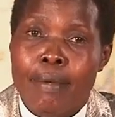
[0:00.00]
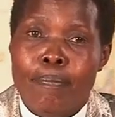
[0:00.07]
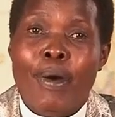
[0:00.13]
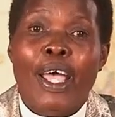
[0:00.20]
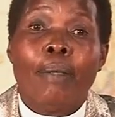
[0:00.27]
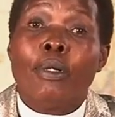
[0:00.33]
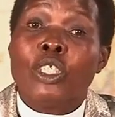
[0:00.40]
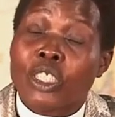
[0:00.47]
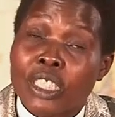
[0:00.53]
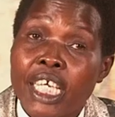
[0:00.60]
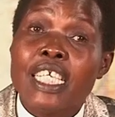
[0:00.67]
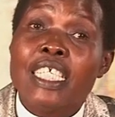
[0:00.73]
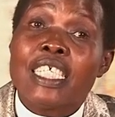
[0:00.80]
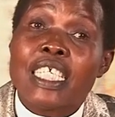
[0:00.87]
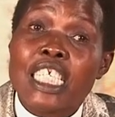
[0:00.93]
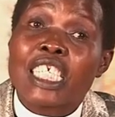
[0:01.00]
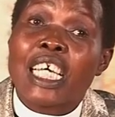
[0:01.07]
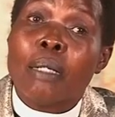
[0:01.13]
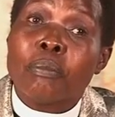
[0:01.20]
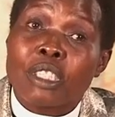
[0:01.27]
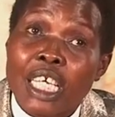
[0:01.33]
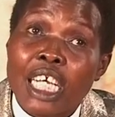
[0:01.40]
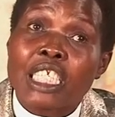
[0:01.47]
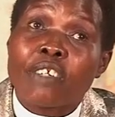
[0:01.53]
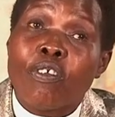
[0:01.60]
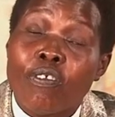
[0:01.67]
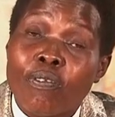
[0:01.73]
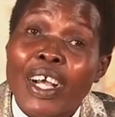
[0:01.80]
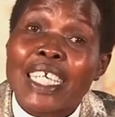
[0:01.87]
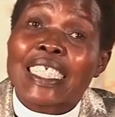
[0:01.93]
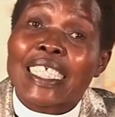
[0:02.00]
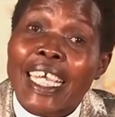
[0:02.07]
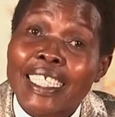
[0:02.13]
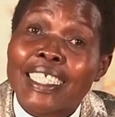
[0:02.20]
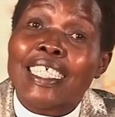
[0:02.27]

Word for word: Bible says in Psalm thirty-four verse eight,